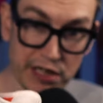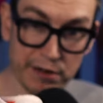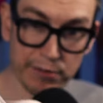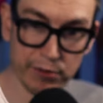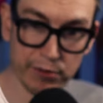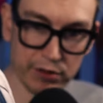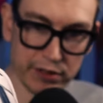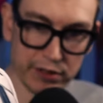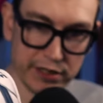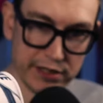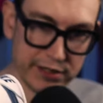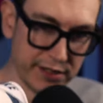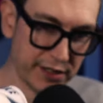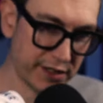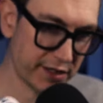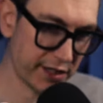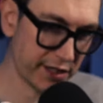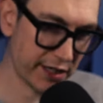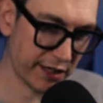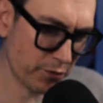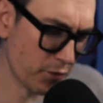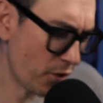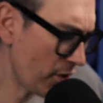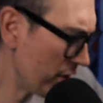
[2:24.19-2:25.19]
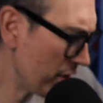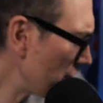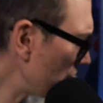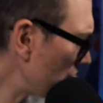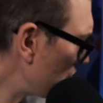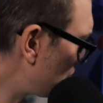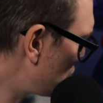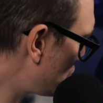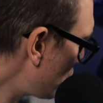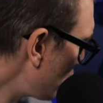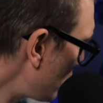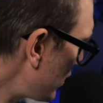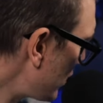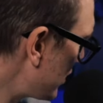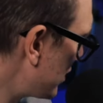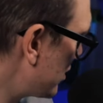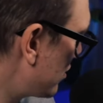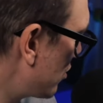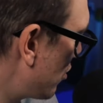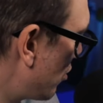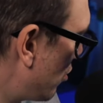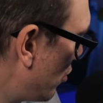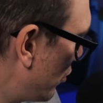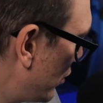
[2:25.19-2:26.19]
label is the thing. What are you doing,
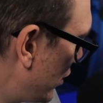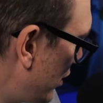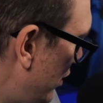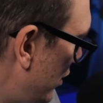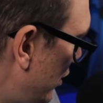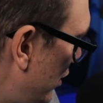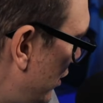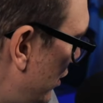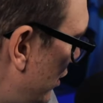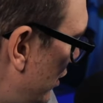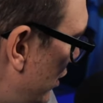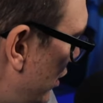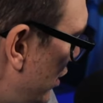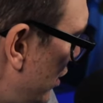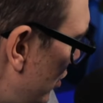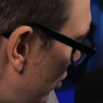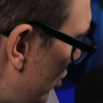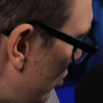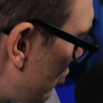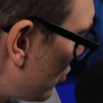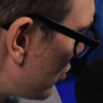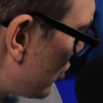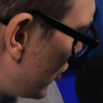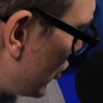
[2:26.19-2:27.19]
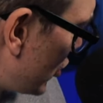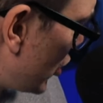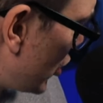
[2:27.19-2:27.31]
dog? You just